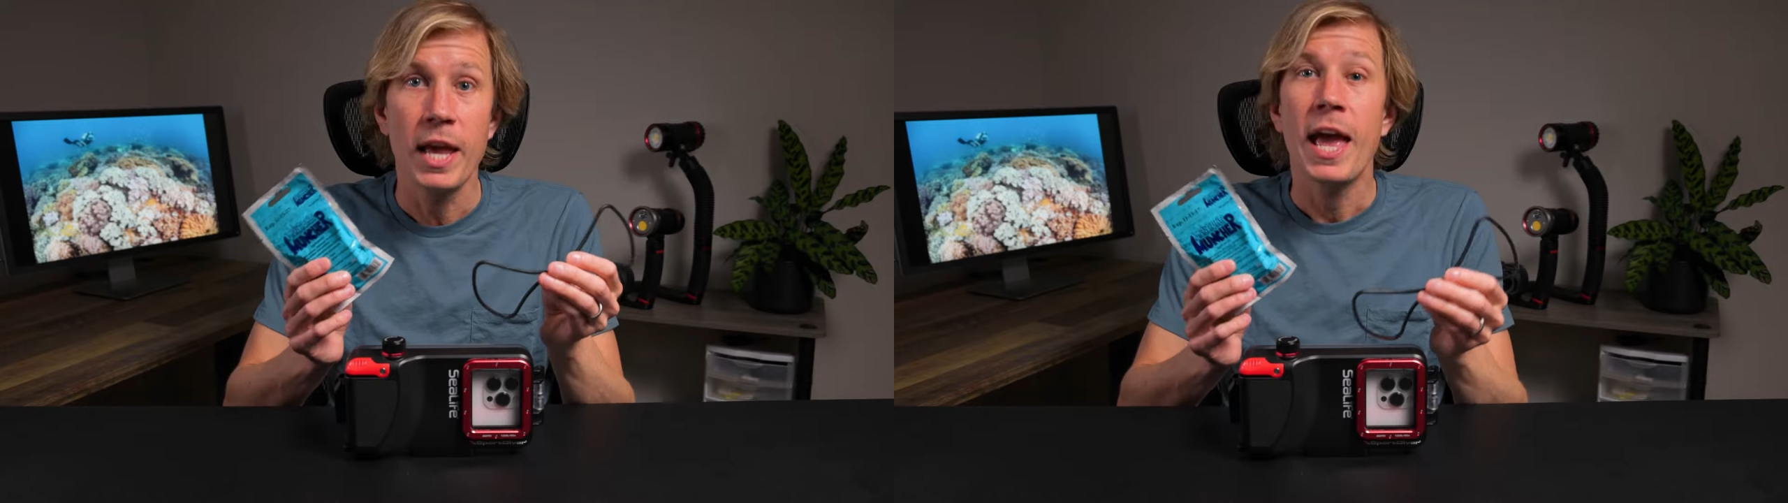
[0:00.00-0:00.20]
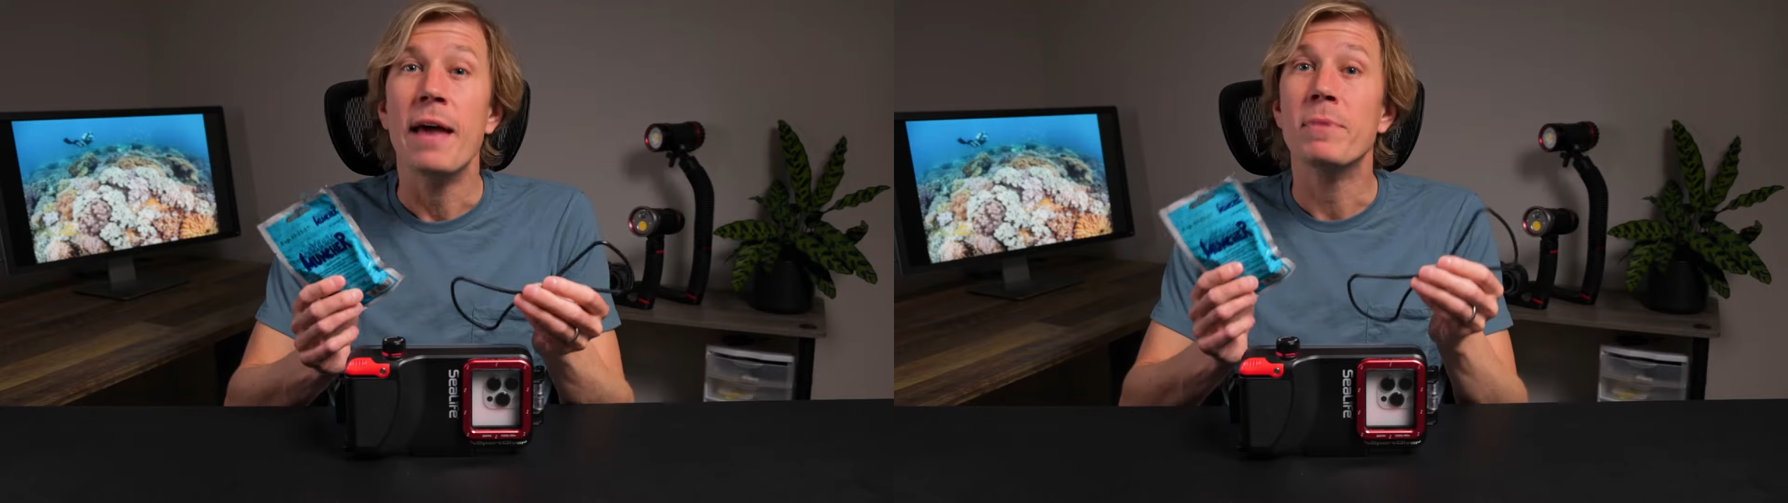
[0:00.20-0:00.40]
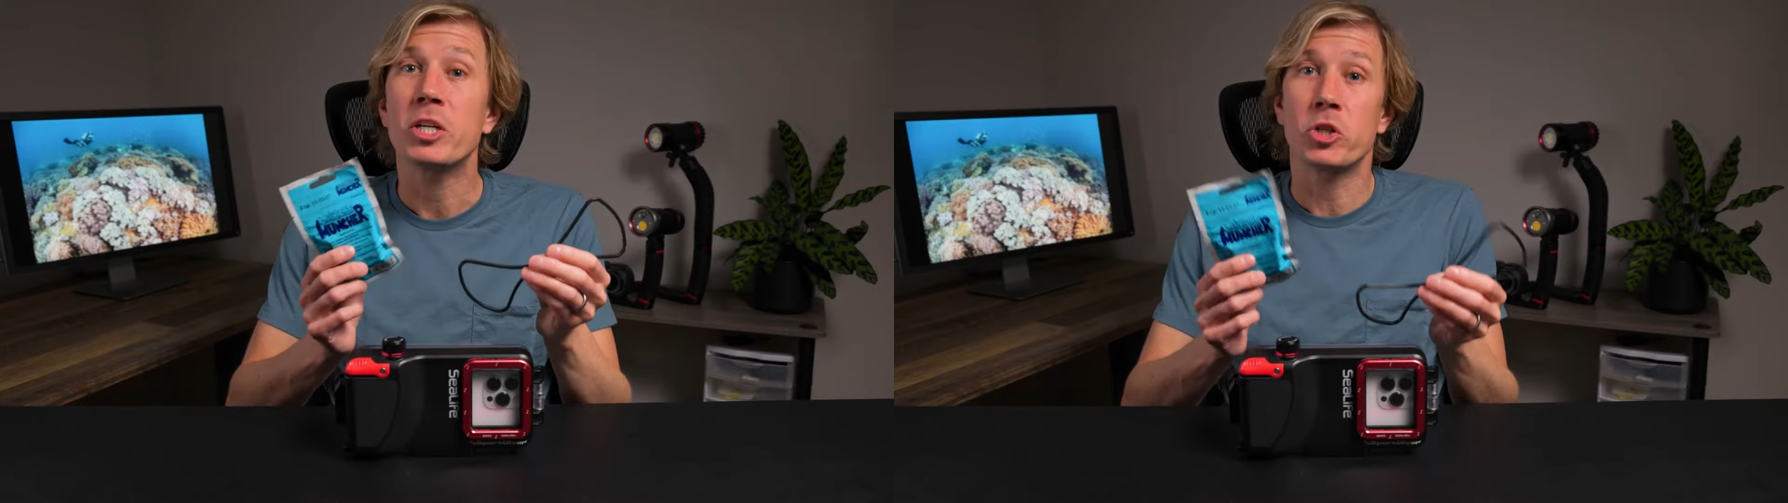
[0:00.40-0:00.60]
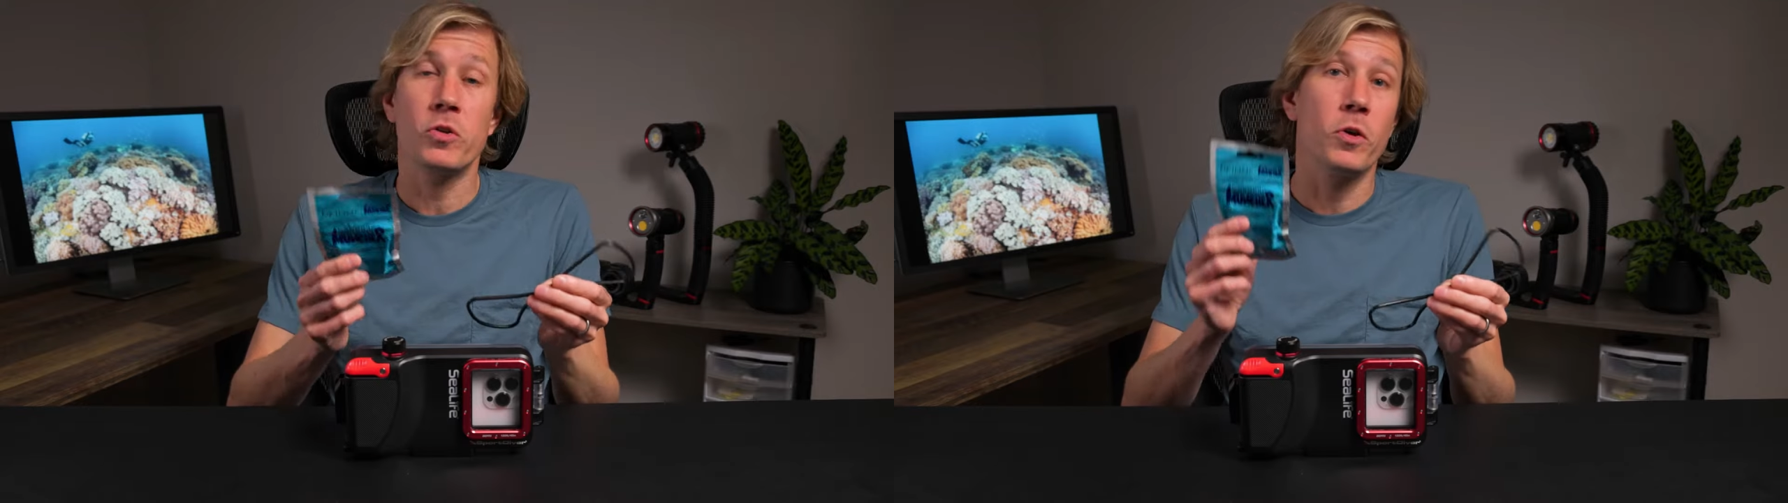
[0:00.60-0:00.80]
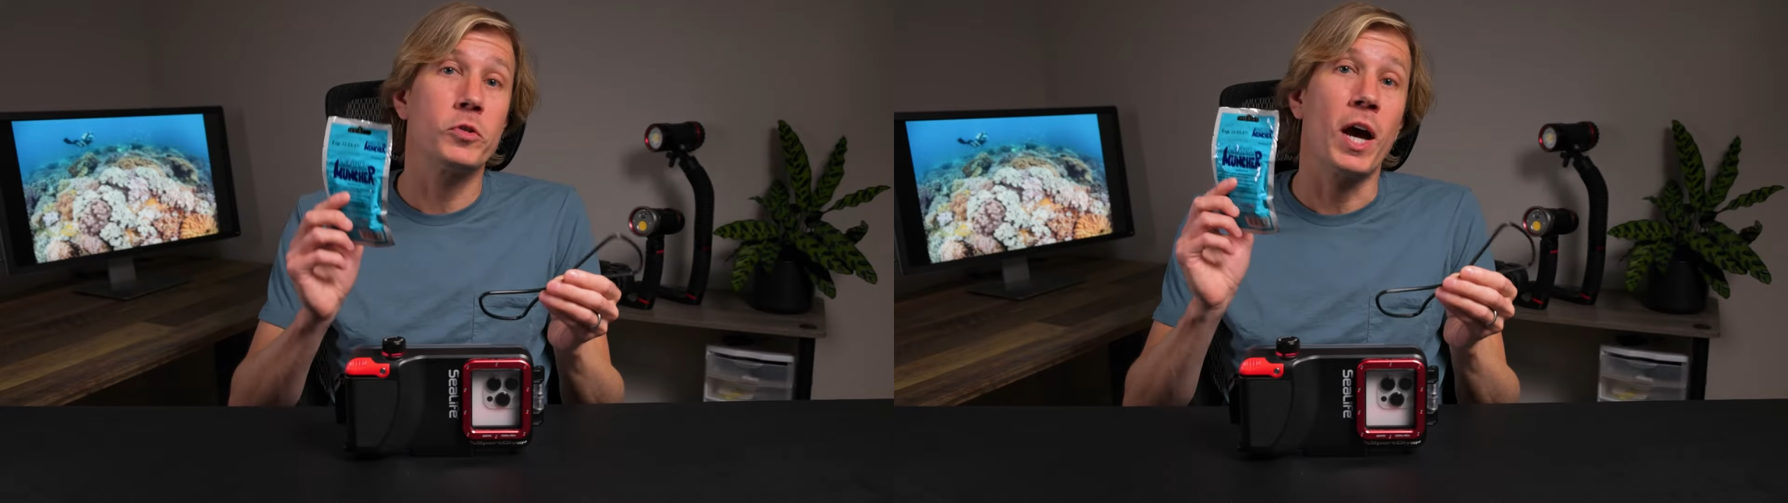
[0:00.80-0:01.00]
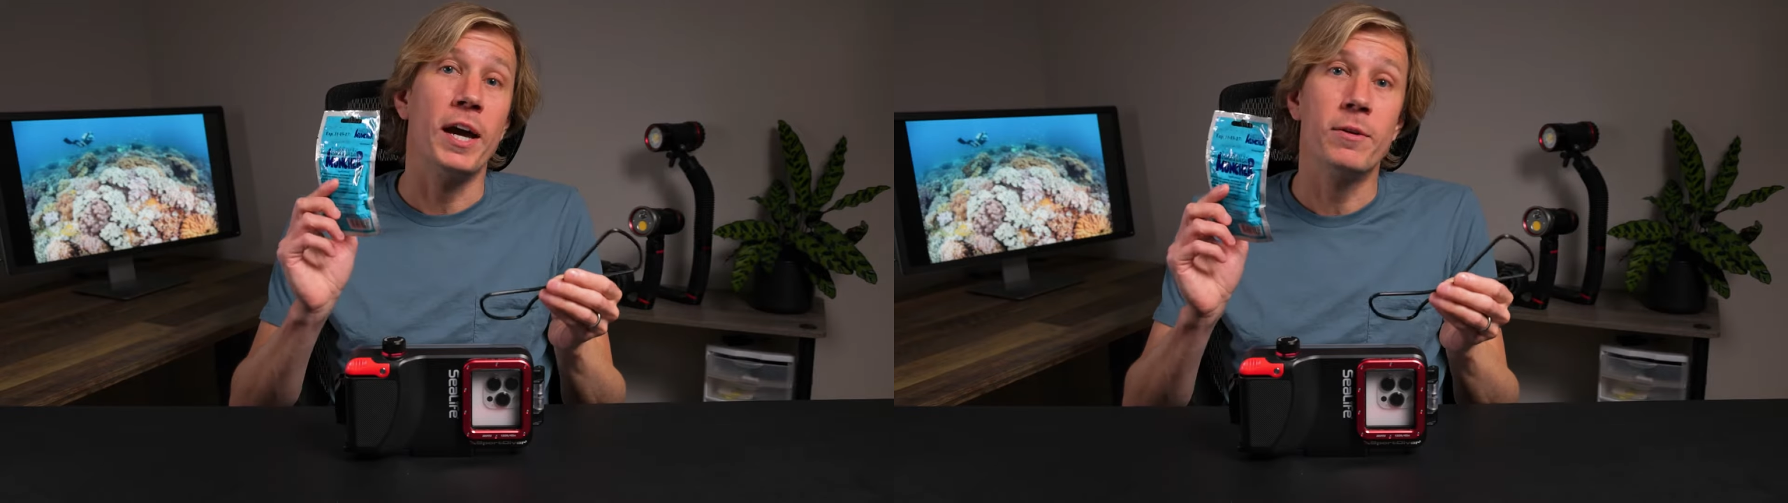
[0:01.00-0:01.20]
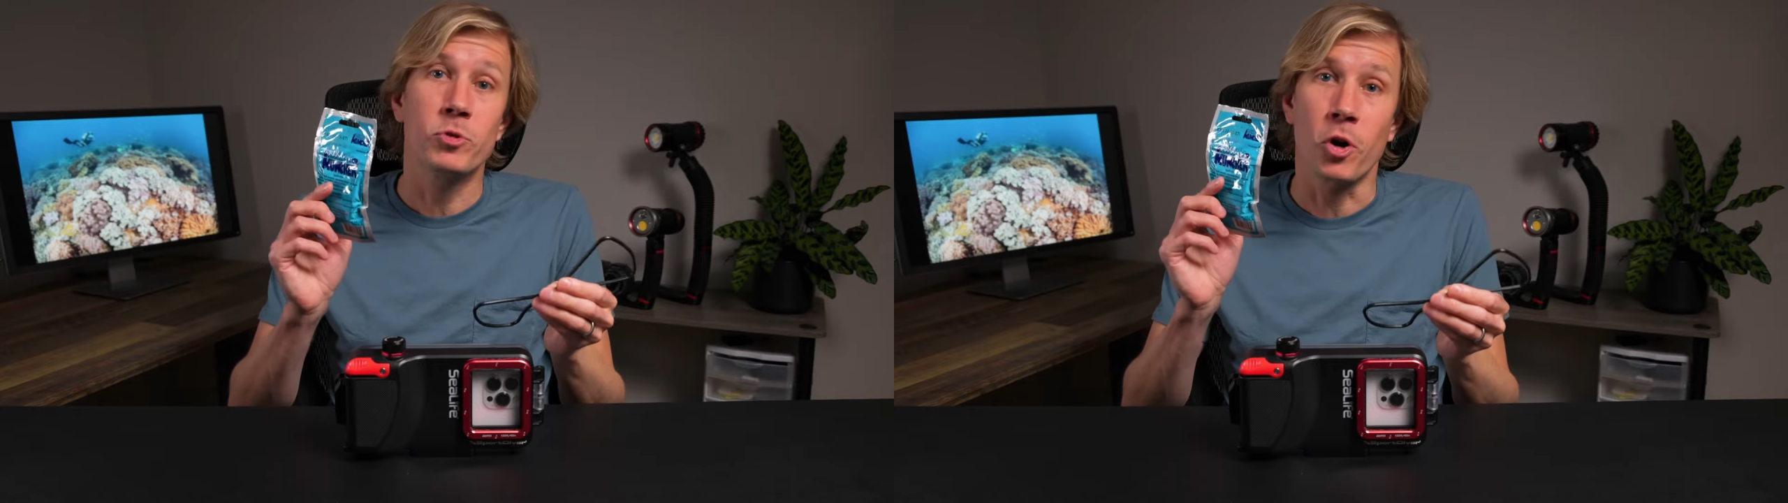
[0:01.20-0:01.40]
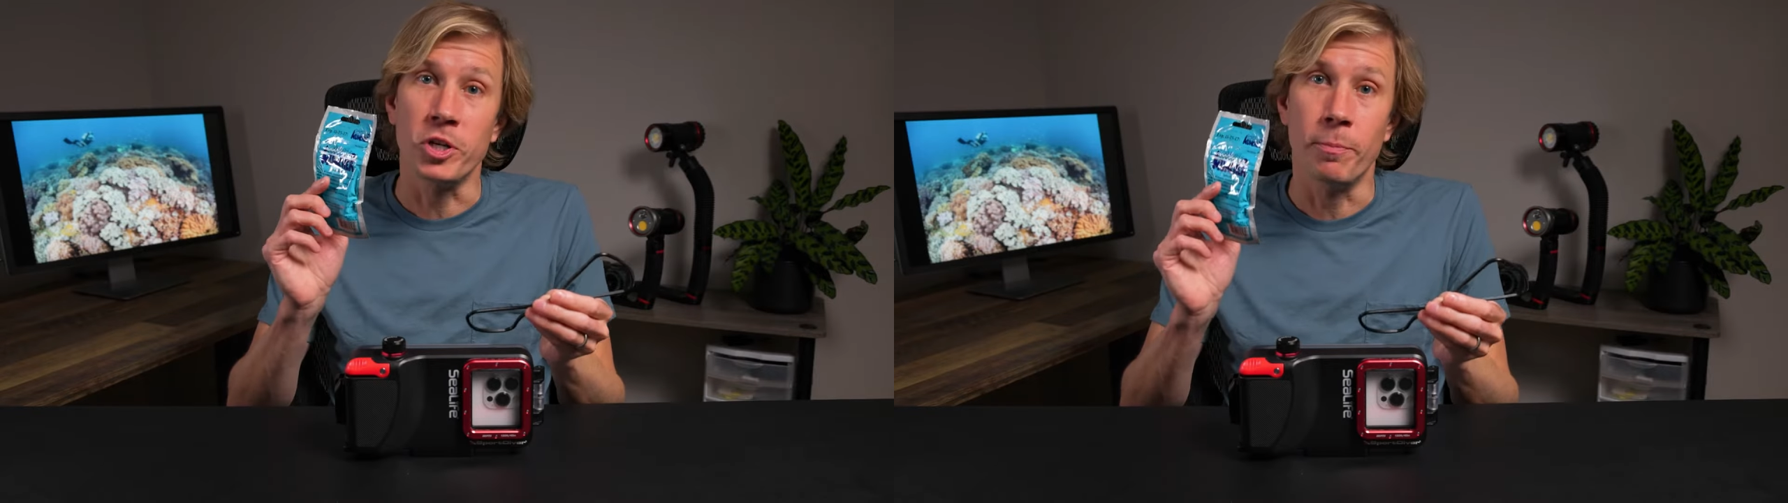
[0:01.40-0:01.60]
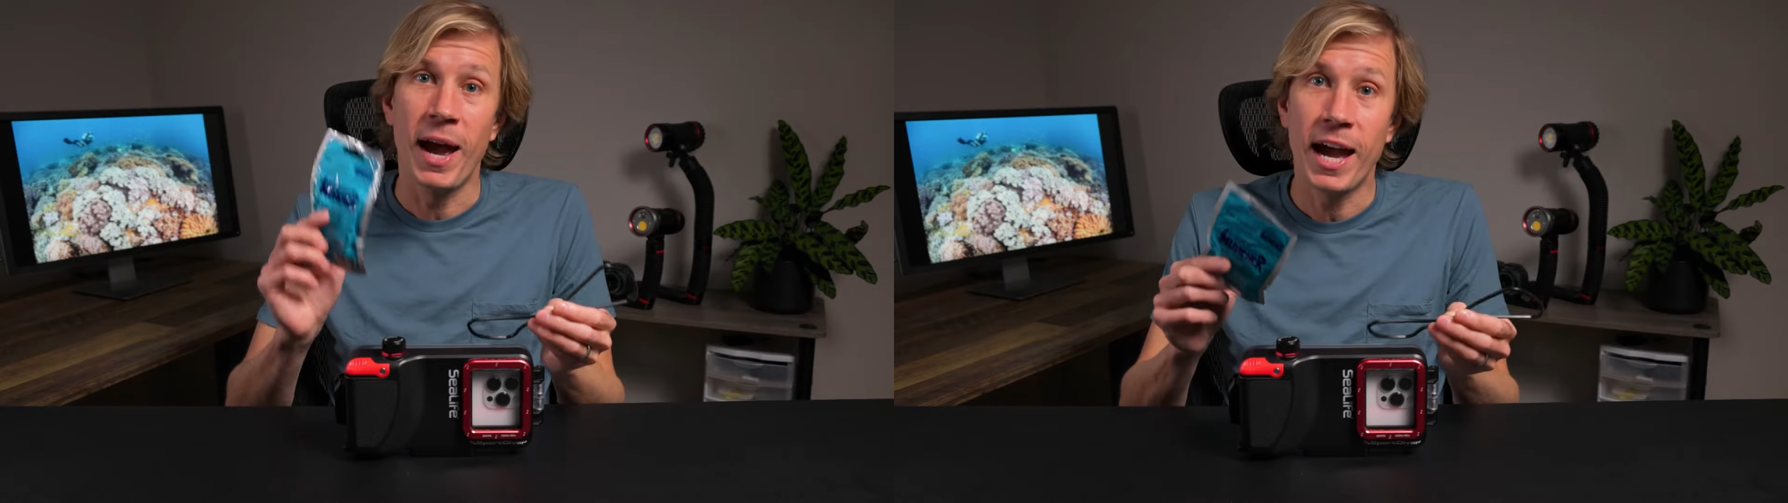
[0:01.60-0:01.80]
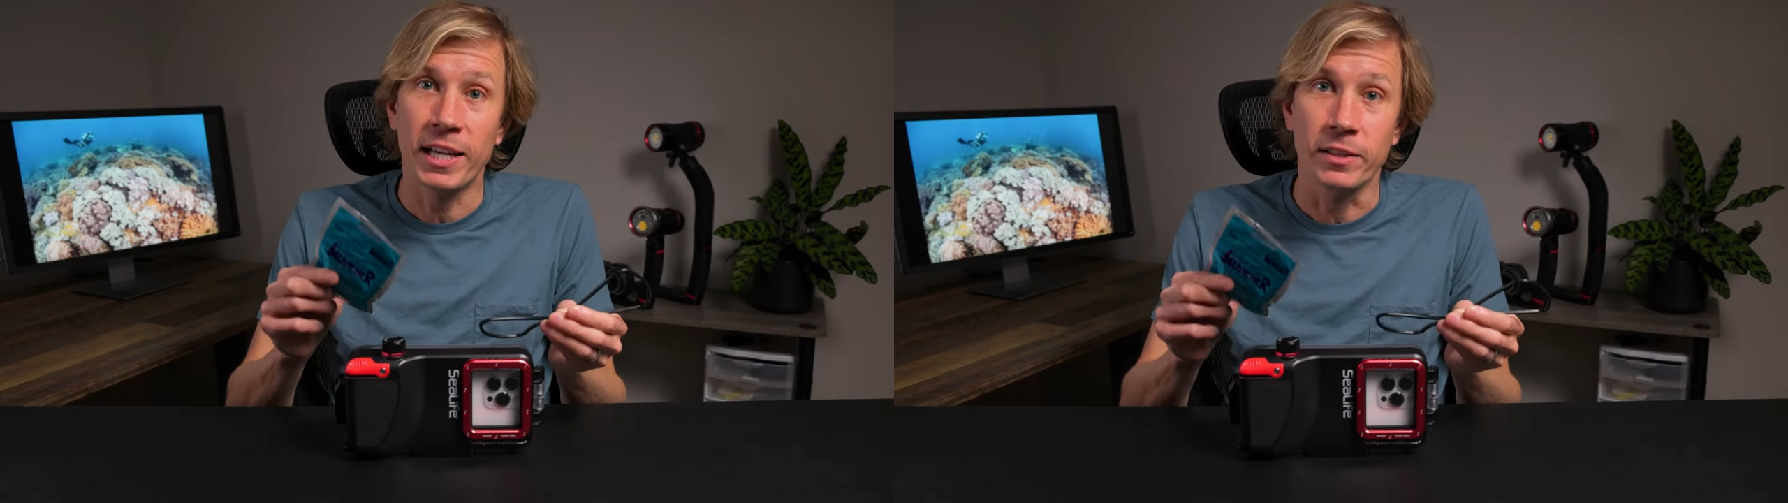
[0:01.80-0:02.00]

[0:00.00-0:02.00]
and make sure those items are on your packing